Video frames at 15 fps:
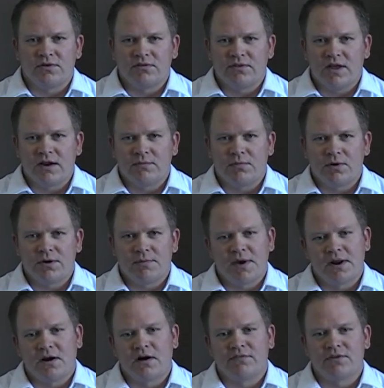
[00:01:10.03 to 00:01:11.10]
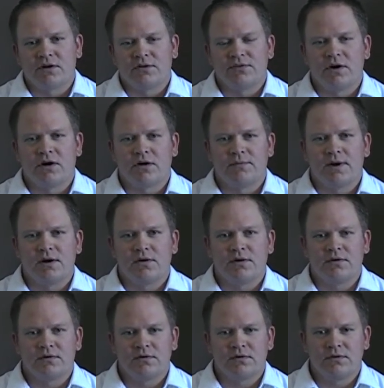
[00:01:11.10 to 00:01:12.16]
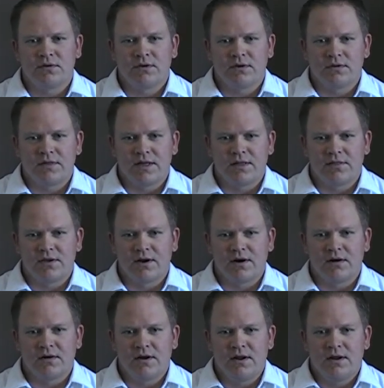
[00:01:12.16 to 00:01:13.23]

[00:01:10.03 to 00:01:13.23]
is that of Bernie Madoff, and I'll talk about that there.